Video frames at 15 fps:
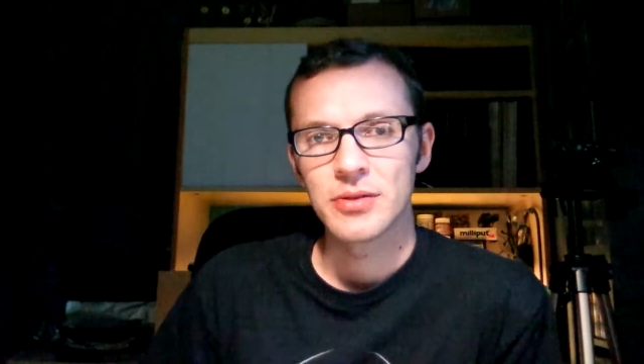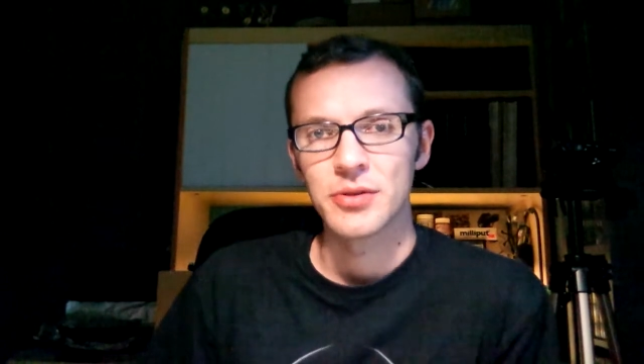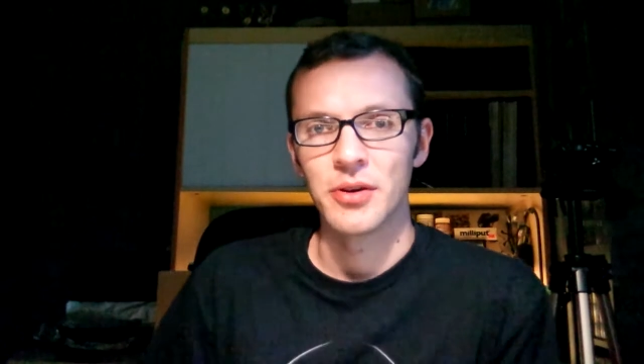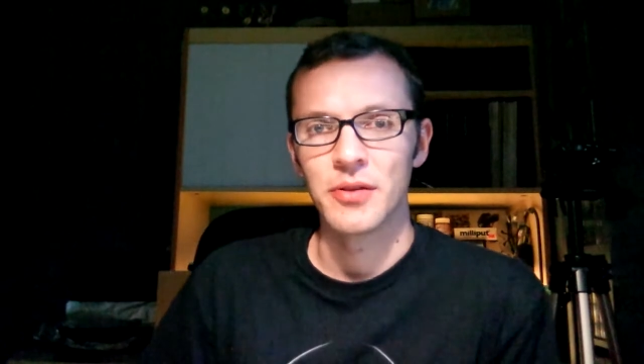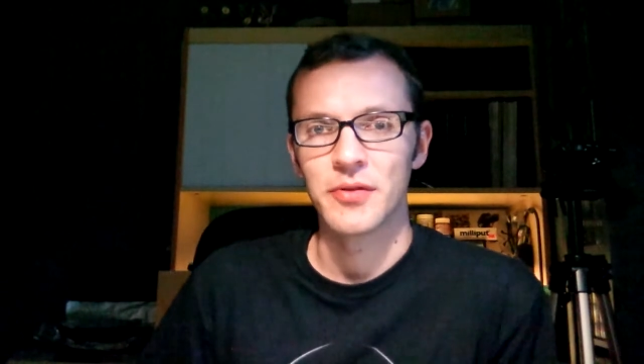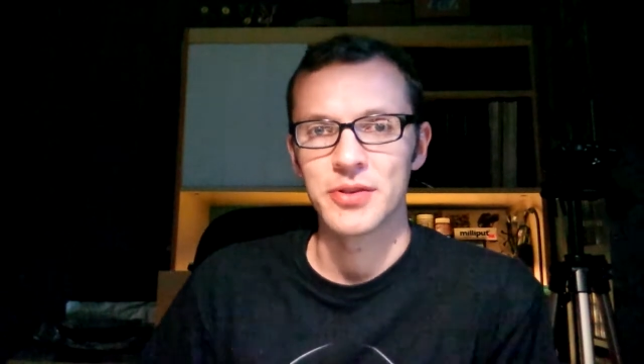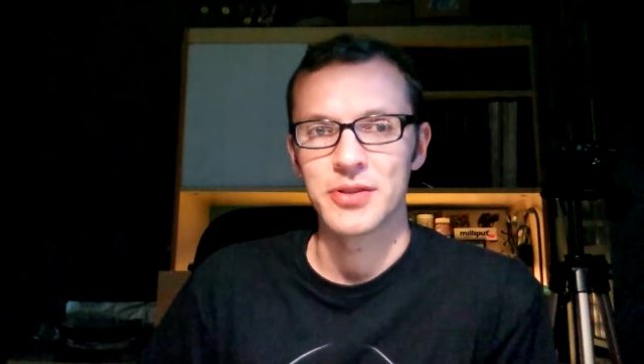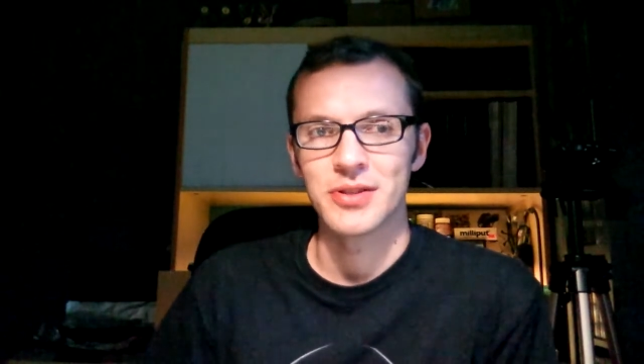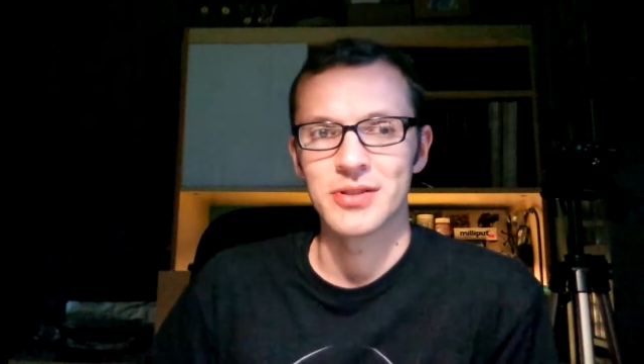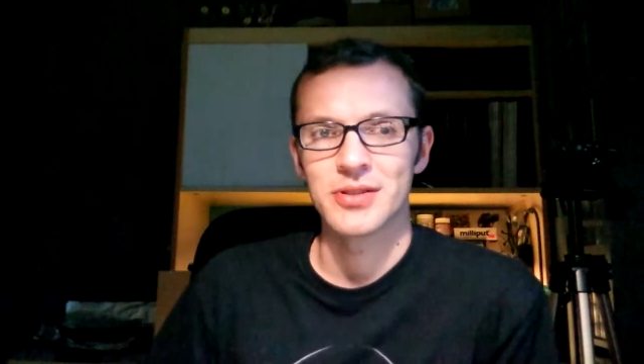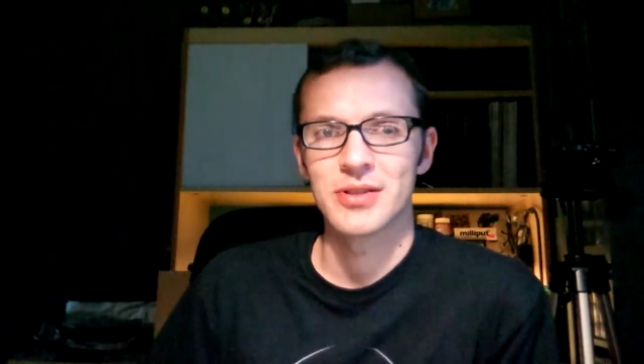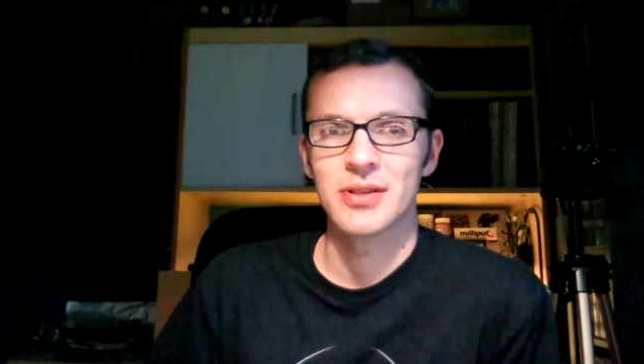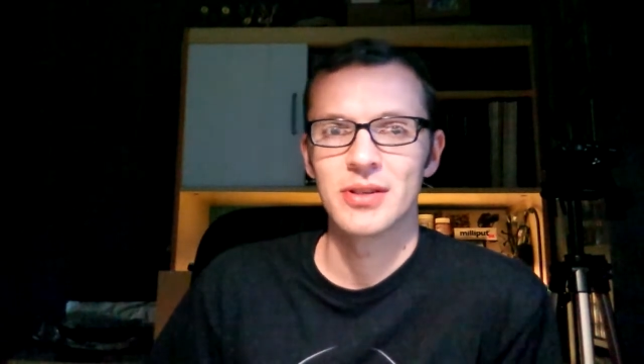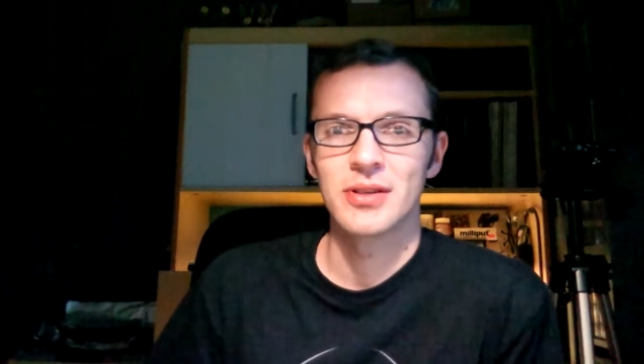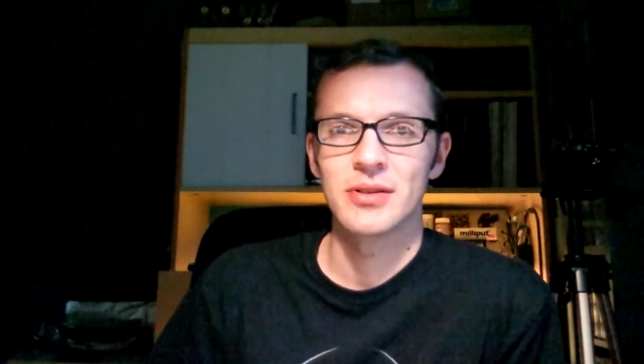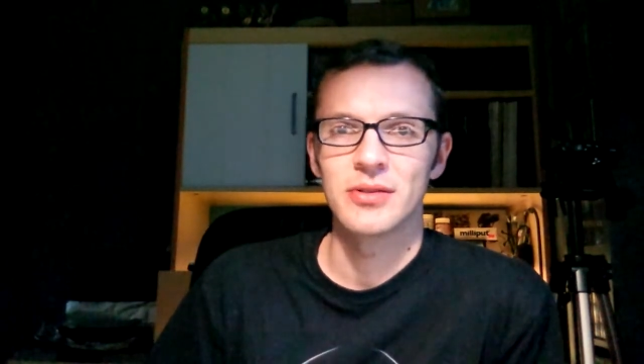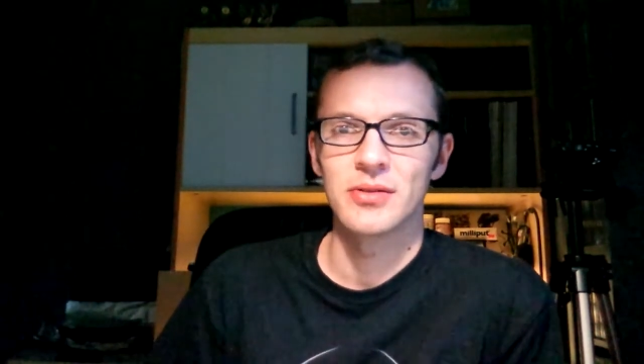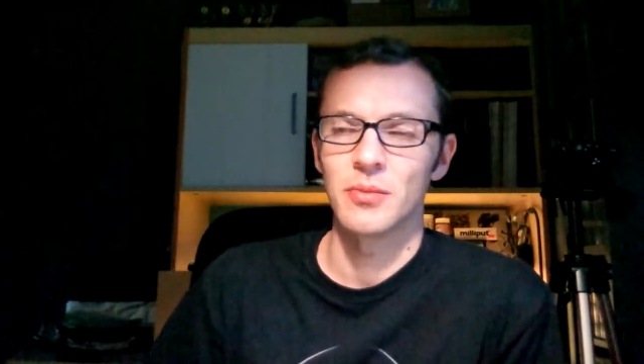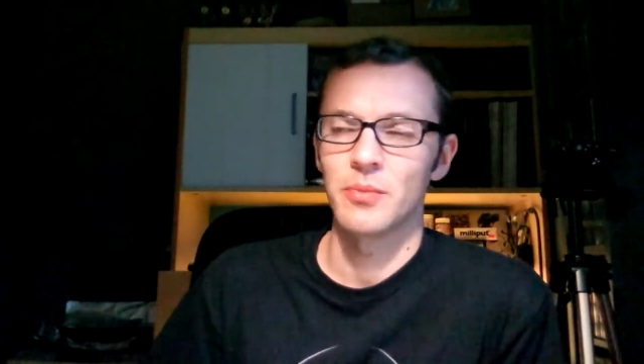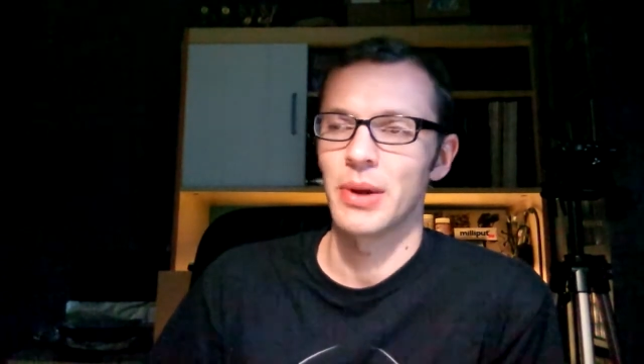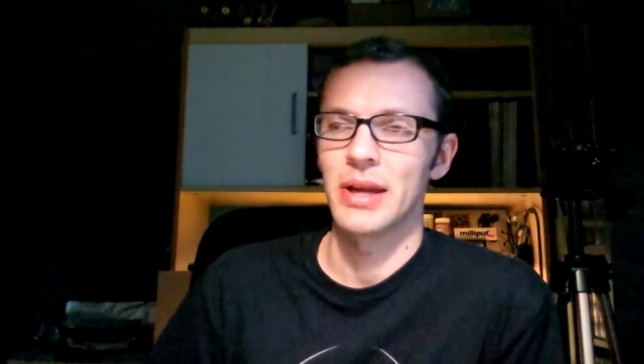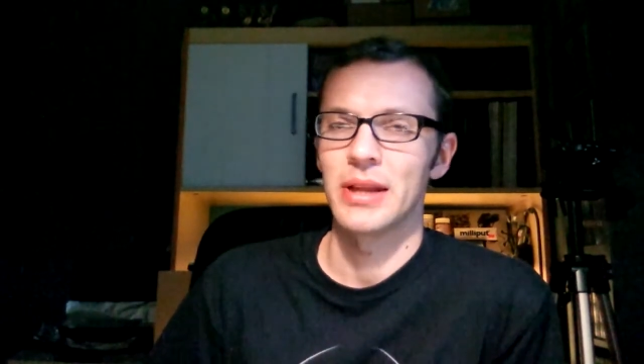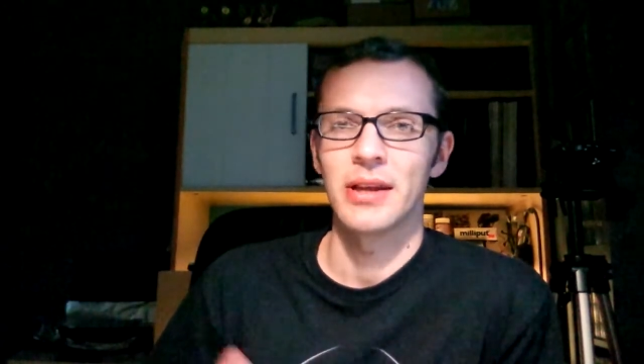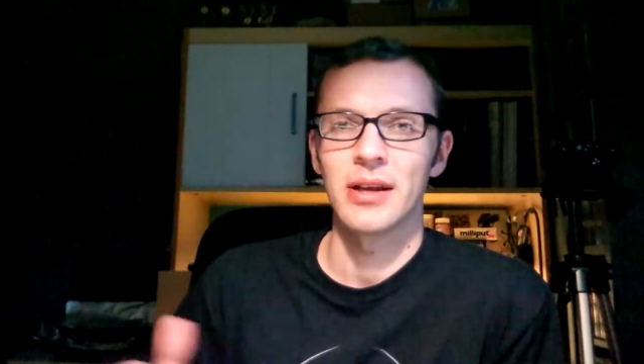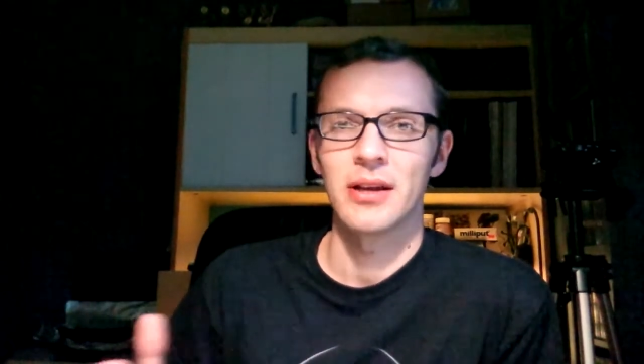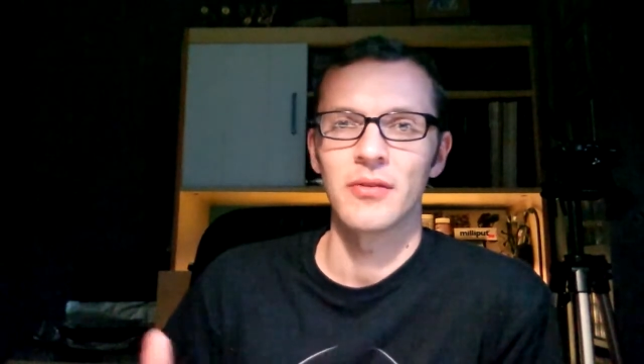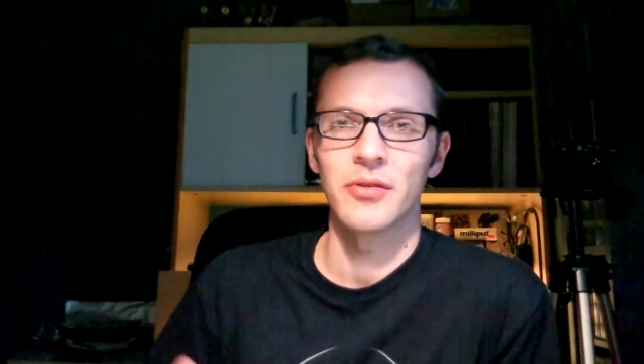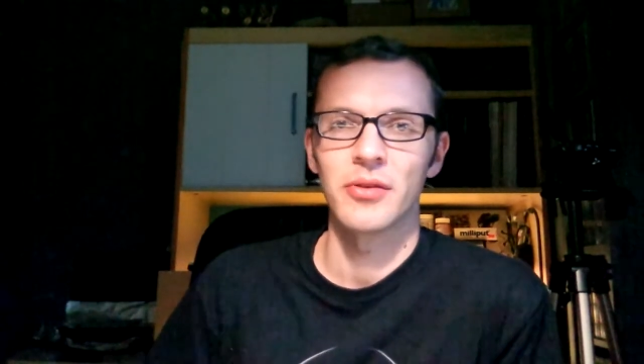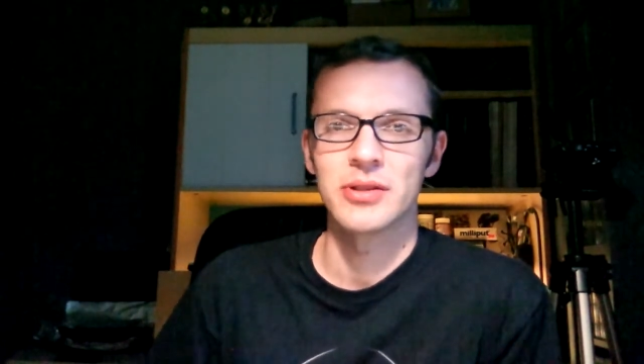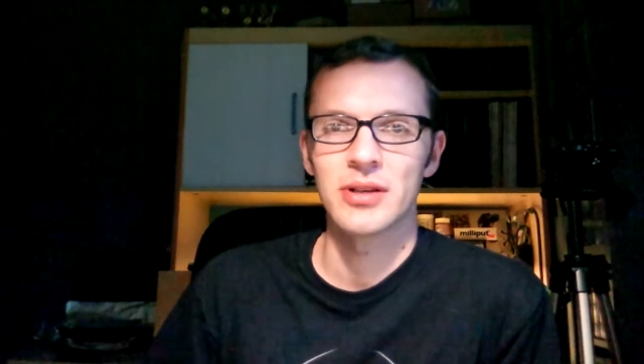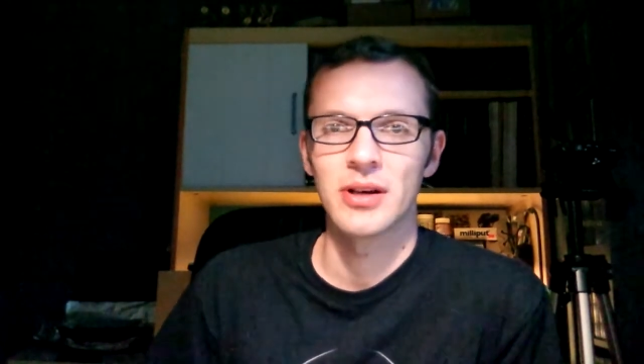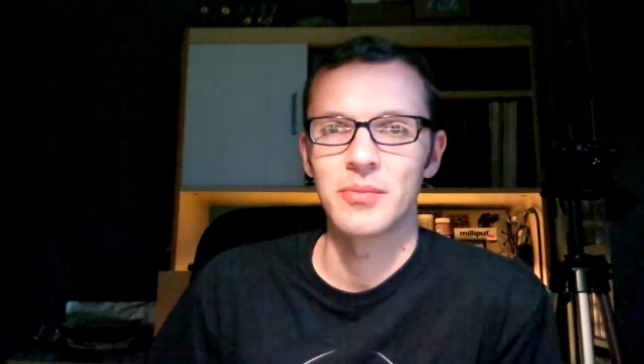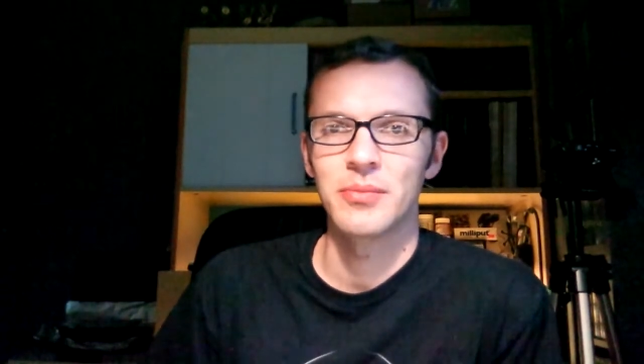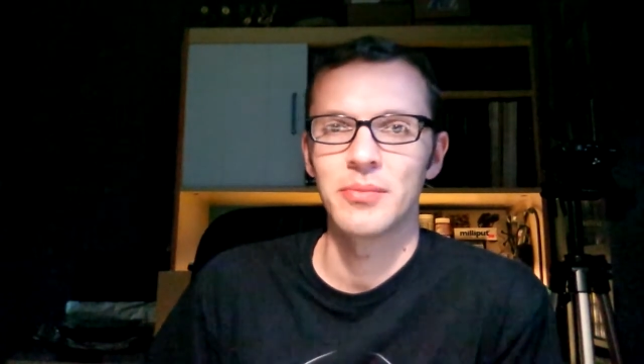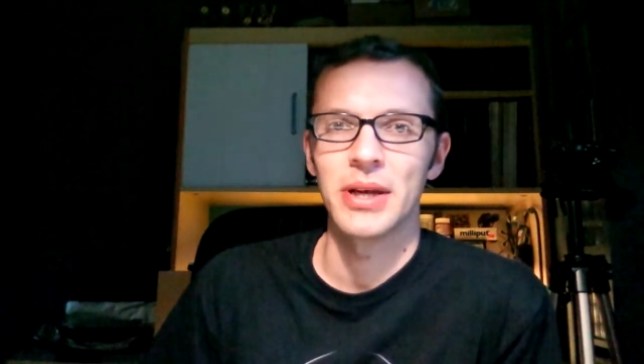surfaces. So painting, for example,